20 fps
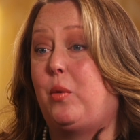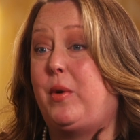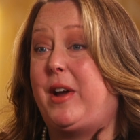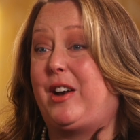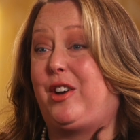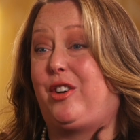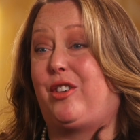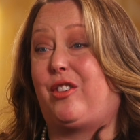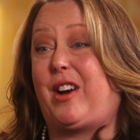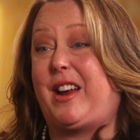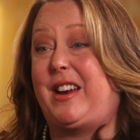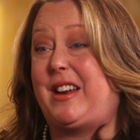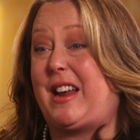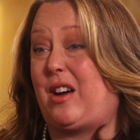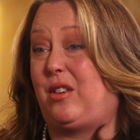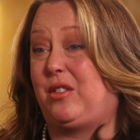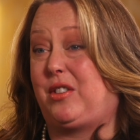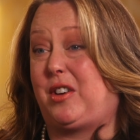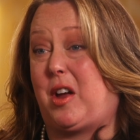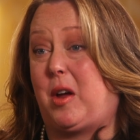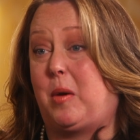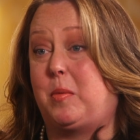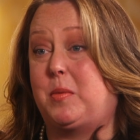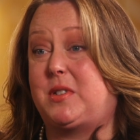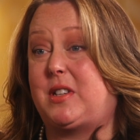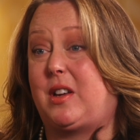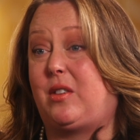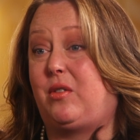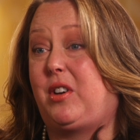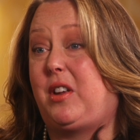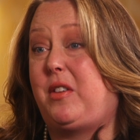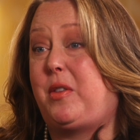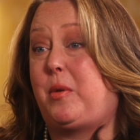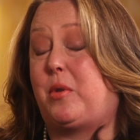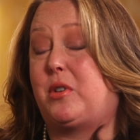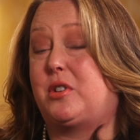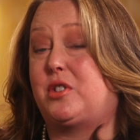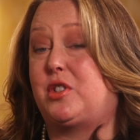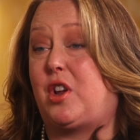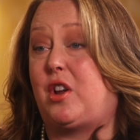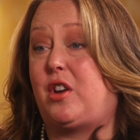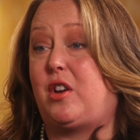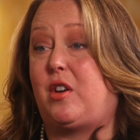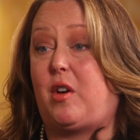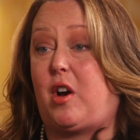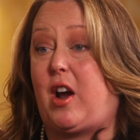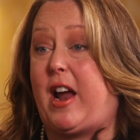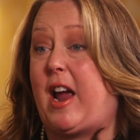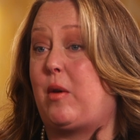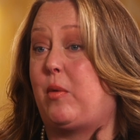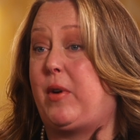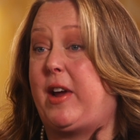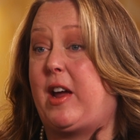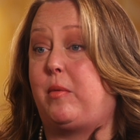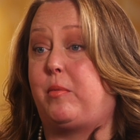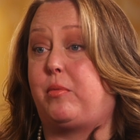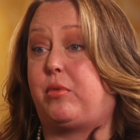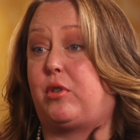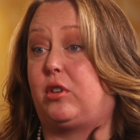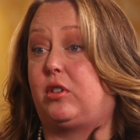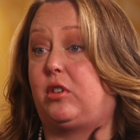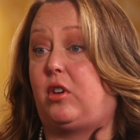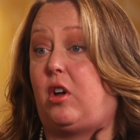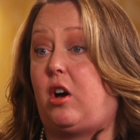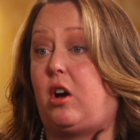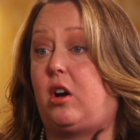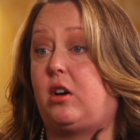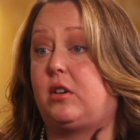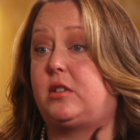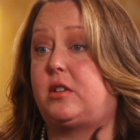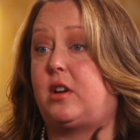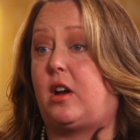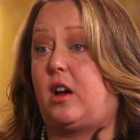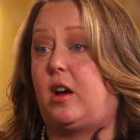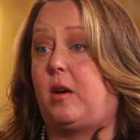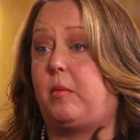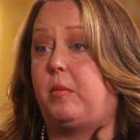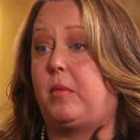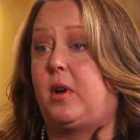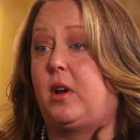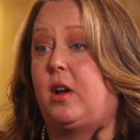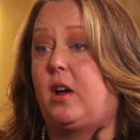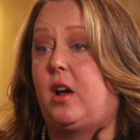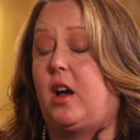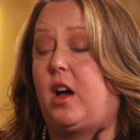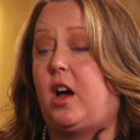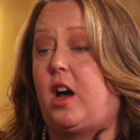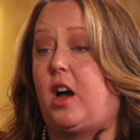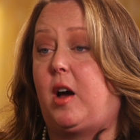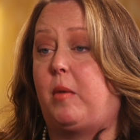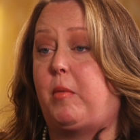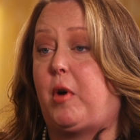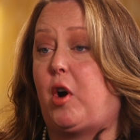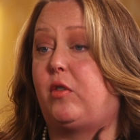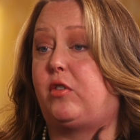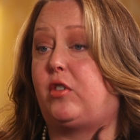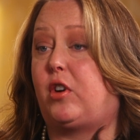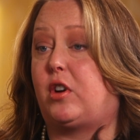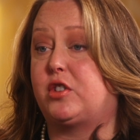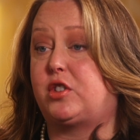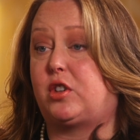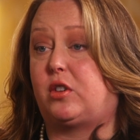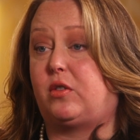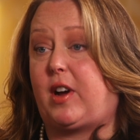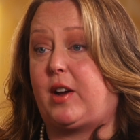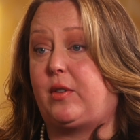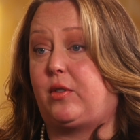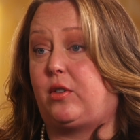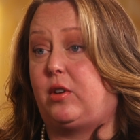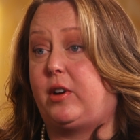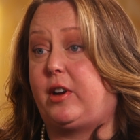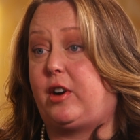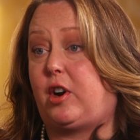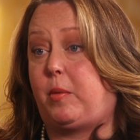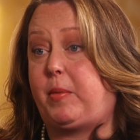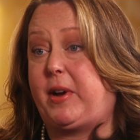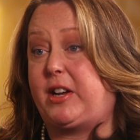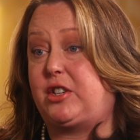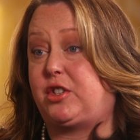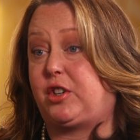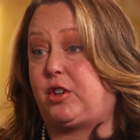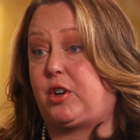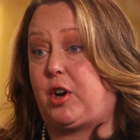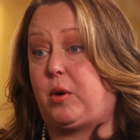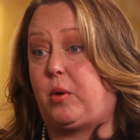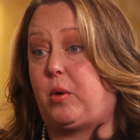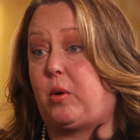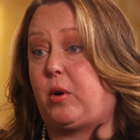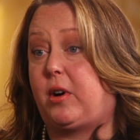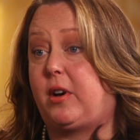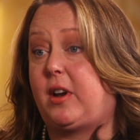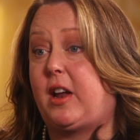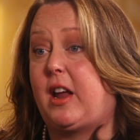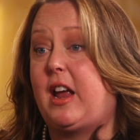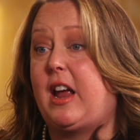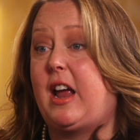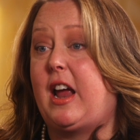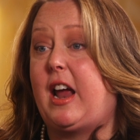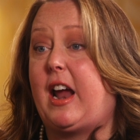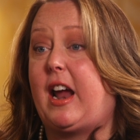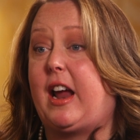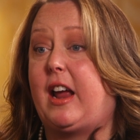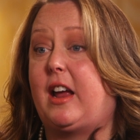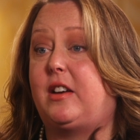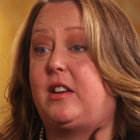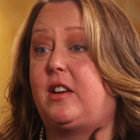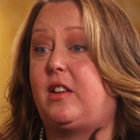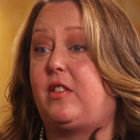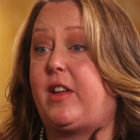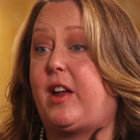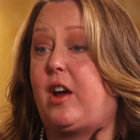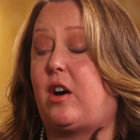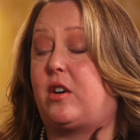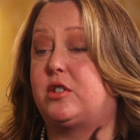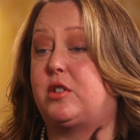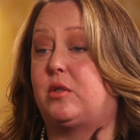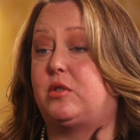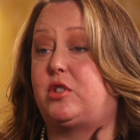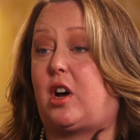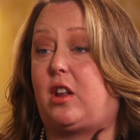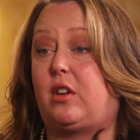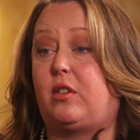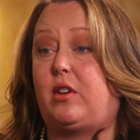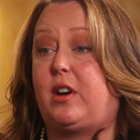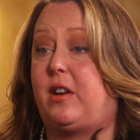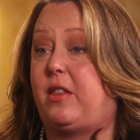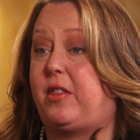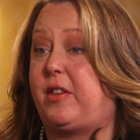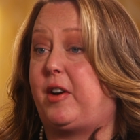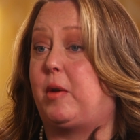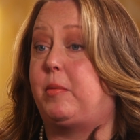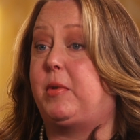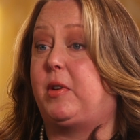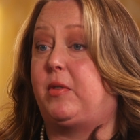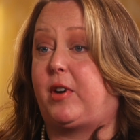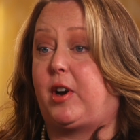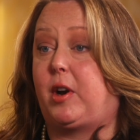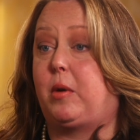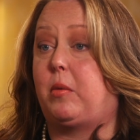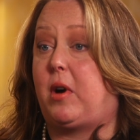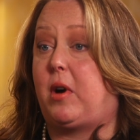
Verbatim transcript: We had great outcomes, and really there was we had prolonged um, um, overall survival in our patient cohort, and they also tolerated therapy very